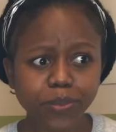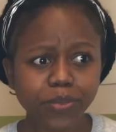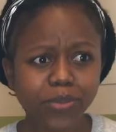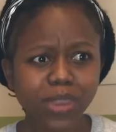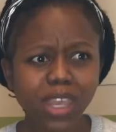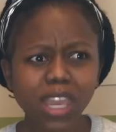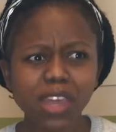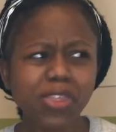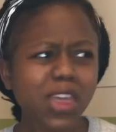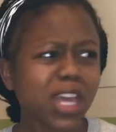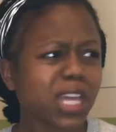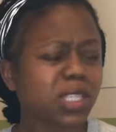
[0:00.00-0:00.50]

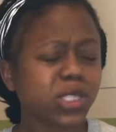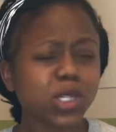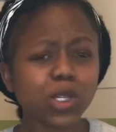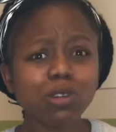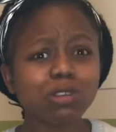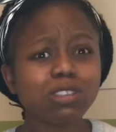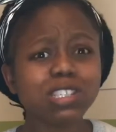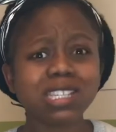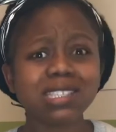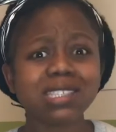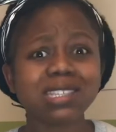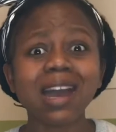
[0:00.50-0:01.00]
They don't
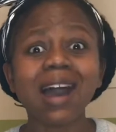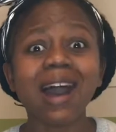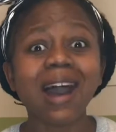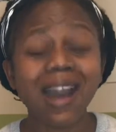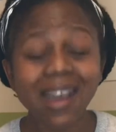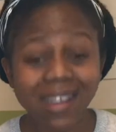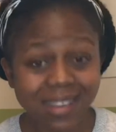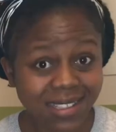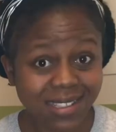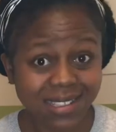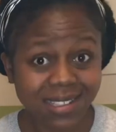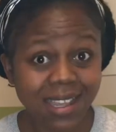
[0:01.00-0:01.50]
just
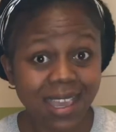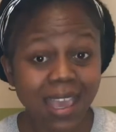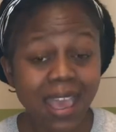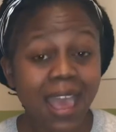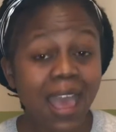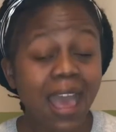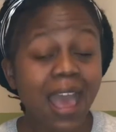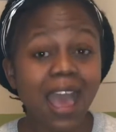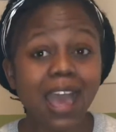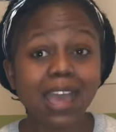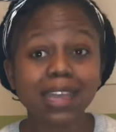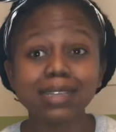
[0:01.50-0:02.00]
hunt
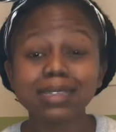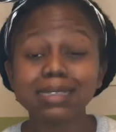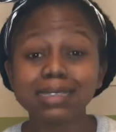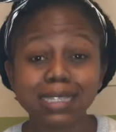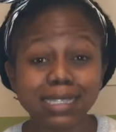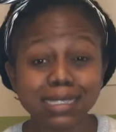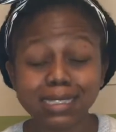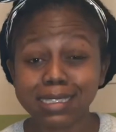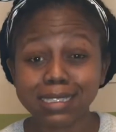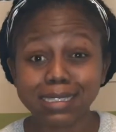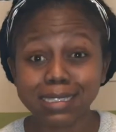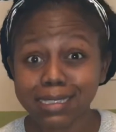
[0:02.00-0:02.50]

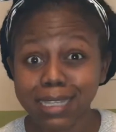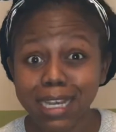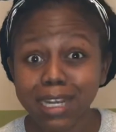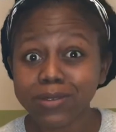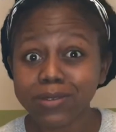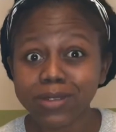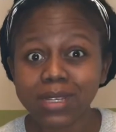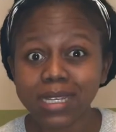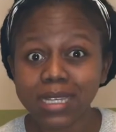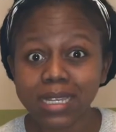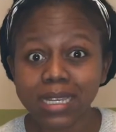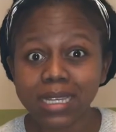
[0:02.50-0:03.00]

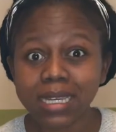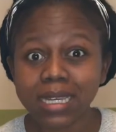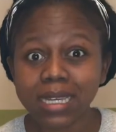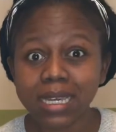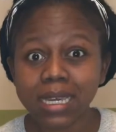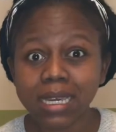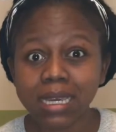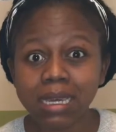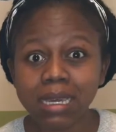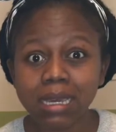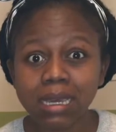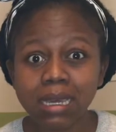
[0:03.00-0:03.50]
unnecessarily.
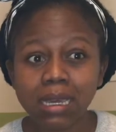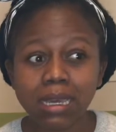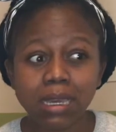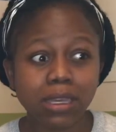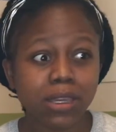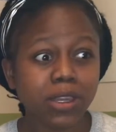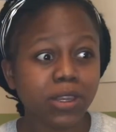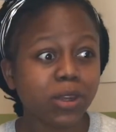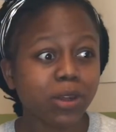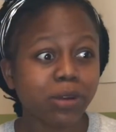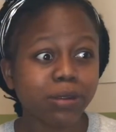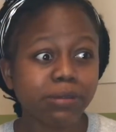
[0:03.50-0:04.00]

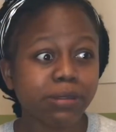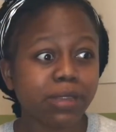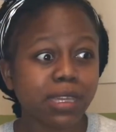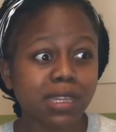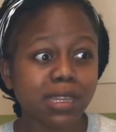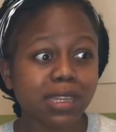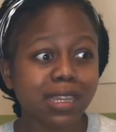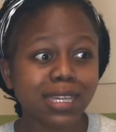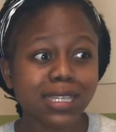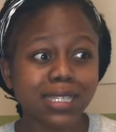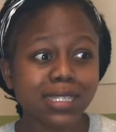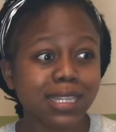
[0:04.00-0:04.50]

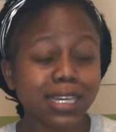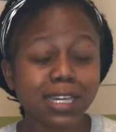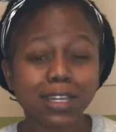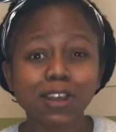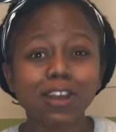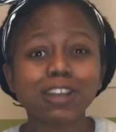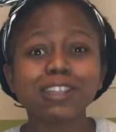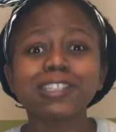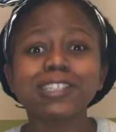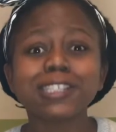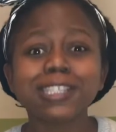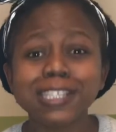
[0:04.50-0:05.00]
They're not
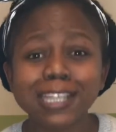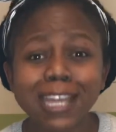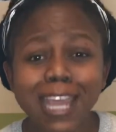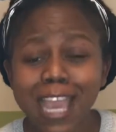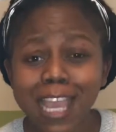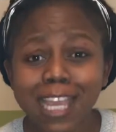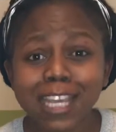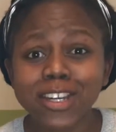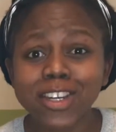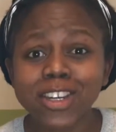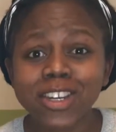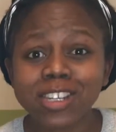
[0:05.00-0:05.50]

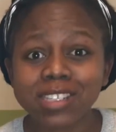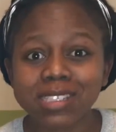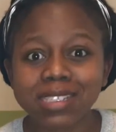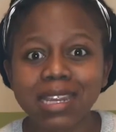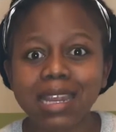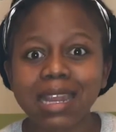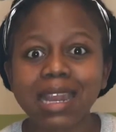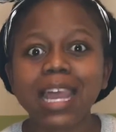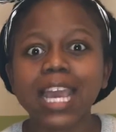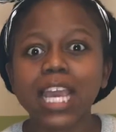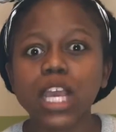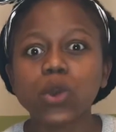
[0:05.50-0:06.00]
snackers
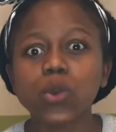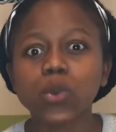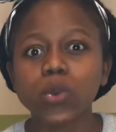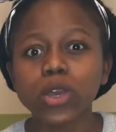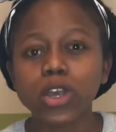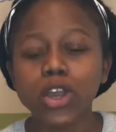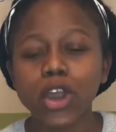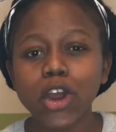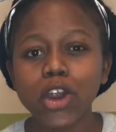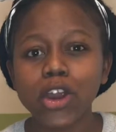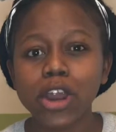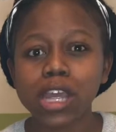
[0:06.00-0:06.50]
like we
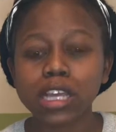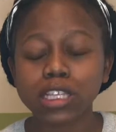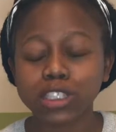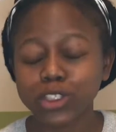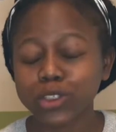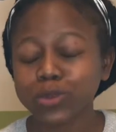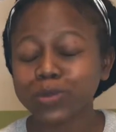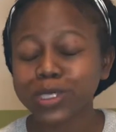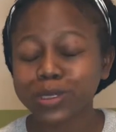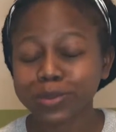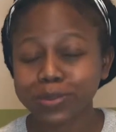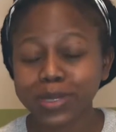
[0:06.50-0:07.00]
are as
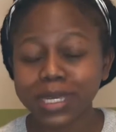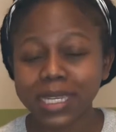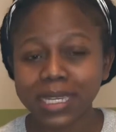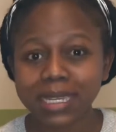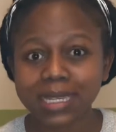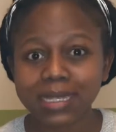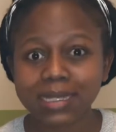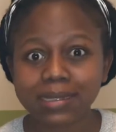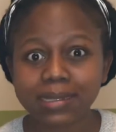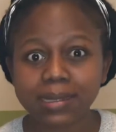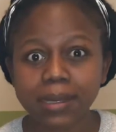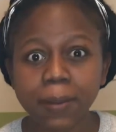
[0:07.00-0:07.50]
human
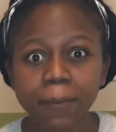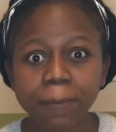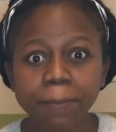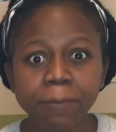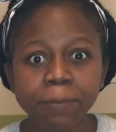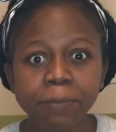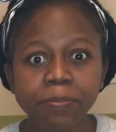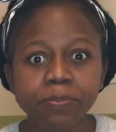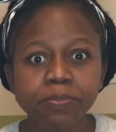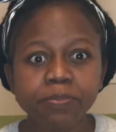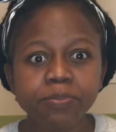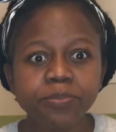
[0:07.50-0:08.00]
beings.
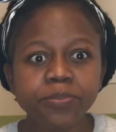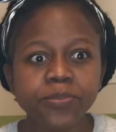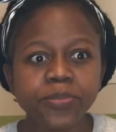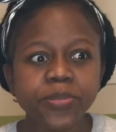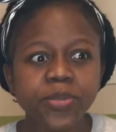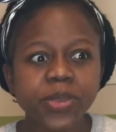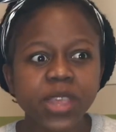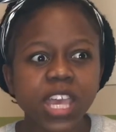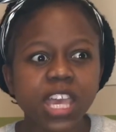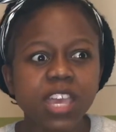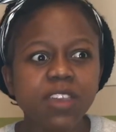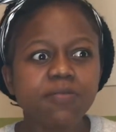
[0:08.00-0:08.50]

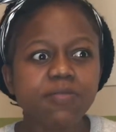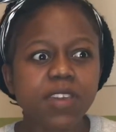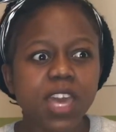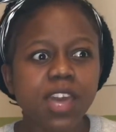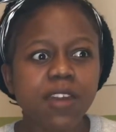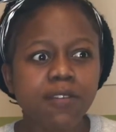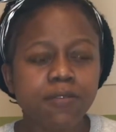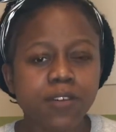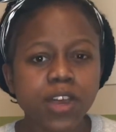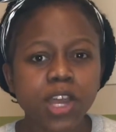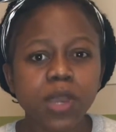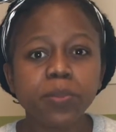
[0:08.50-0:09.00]
If
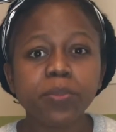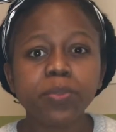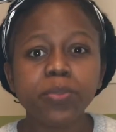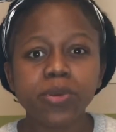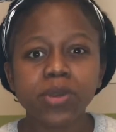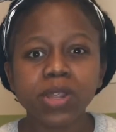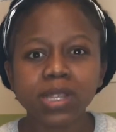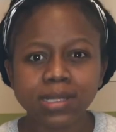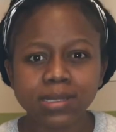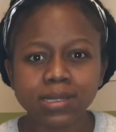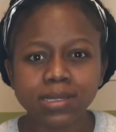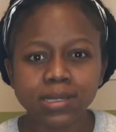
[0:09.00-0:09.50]
ever a
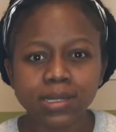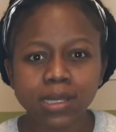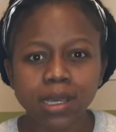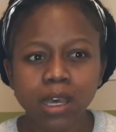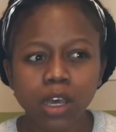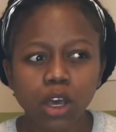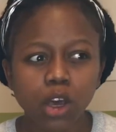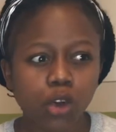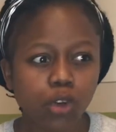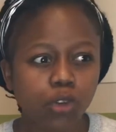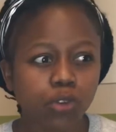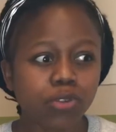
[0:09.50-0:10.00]
predator
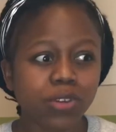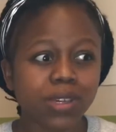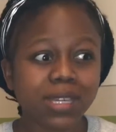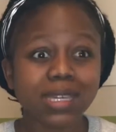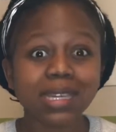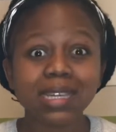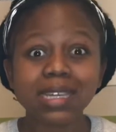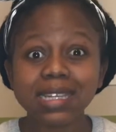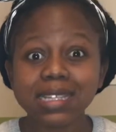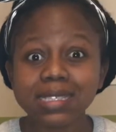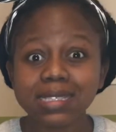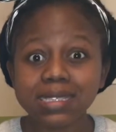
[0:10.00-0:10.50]

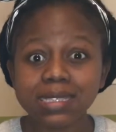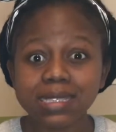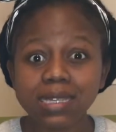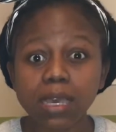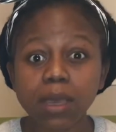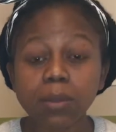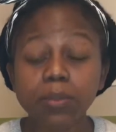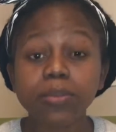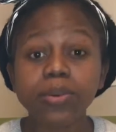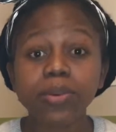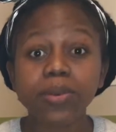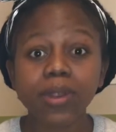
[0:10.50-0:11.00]
overeats
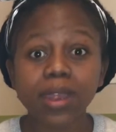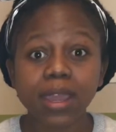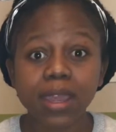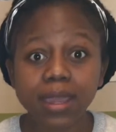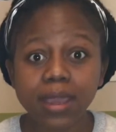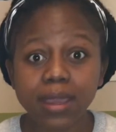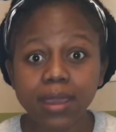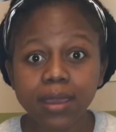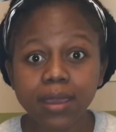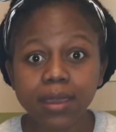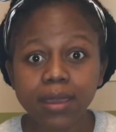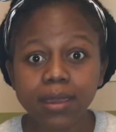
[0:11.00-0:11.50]
prey
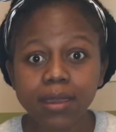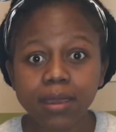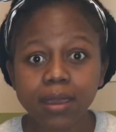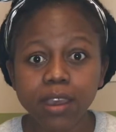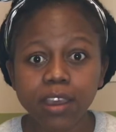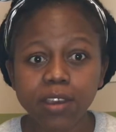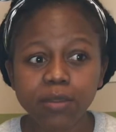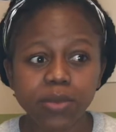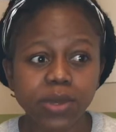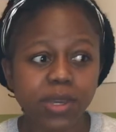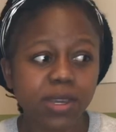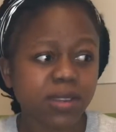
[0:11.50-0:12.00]

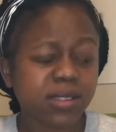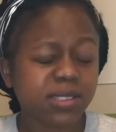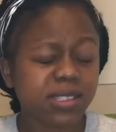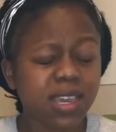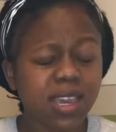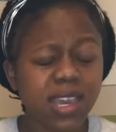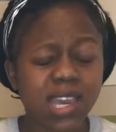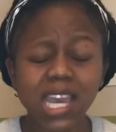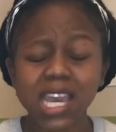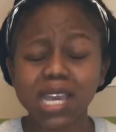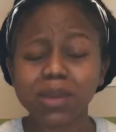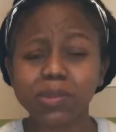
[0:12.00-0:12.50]
because,
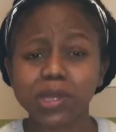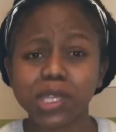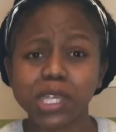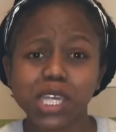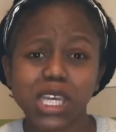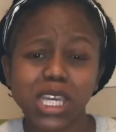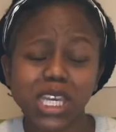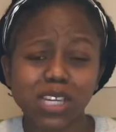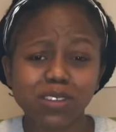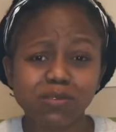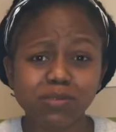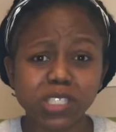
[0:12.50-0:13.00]
hey, I'm the
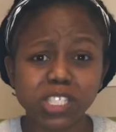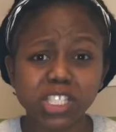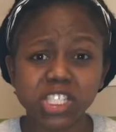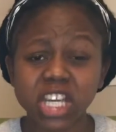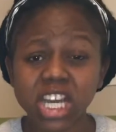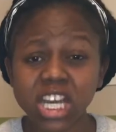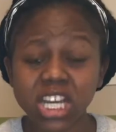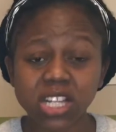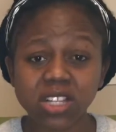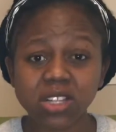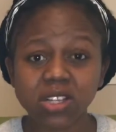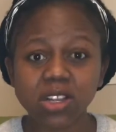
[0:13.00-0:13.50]
king of the
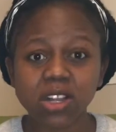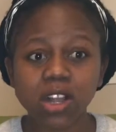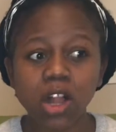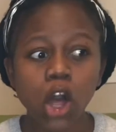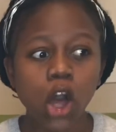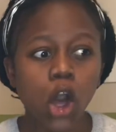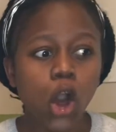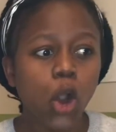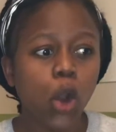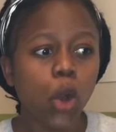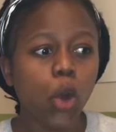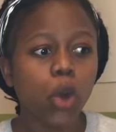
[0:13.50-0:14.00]
jungle,
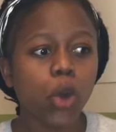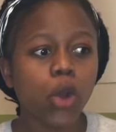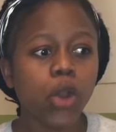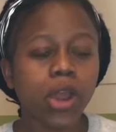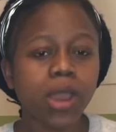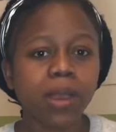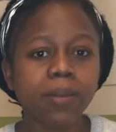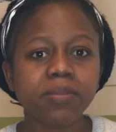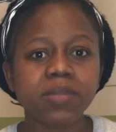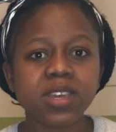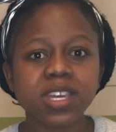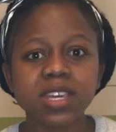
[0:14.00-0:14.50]
or
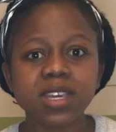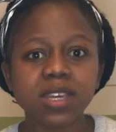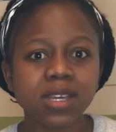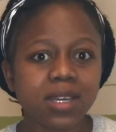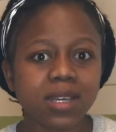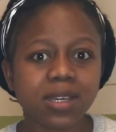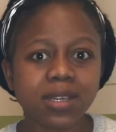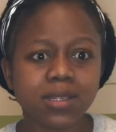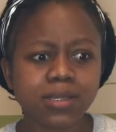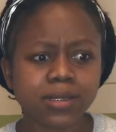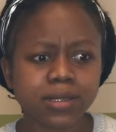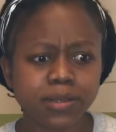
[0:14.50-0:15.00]

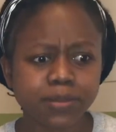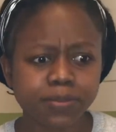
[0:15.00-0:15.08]
because,